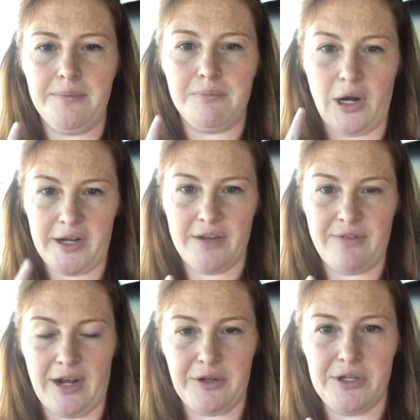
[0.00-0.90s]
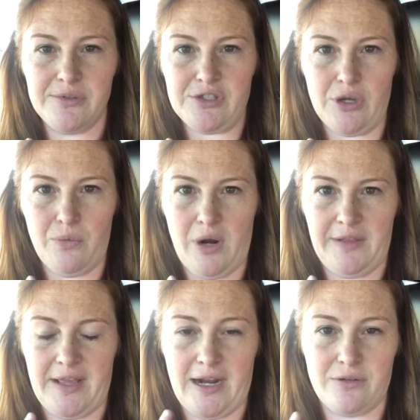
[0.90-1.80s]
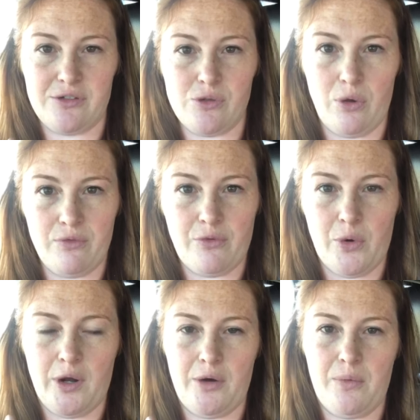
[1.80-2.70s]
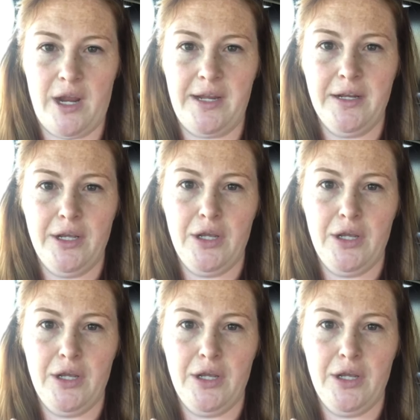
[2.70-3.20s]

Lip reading: market value, so what the house sold for, or what